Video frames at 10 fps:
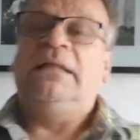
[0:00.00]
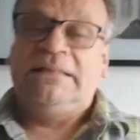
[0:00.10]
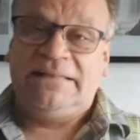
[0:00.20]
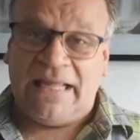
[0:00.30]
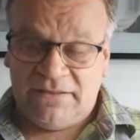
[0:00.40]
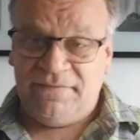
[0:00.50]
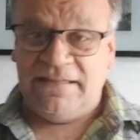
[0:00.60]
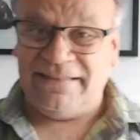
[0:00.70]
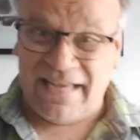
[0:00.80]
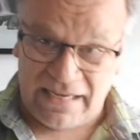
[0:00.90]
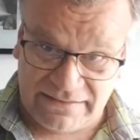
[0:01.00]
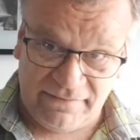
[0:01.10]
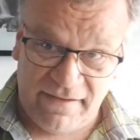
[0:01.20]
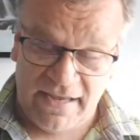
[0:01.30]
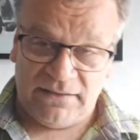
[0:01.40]
That will
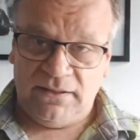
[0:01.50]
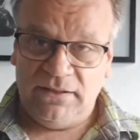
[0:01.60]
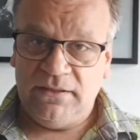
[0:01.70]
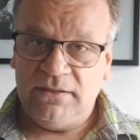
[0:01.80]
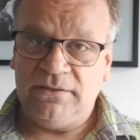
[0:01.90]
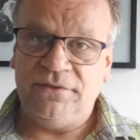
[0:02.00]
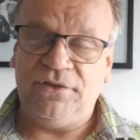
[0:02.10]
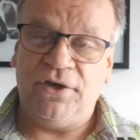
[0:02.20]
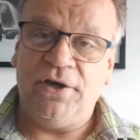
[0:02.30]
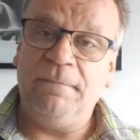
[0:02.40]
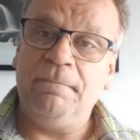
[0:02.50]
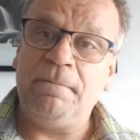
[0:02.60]
deactivate the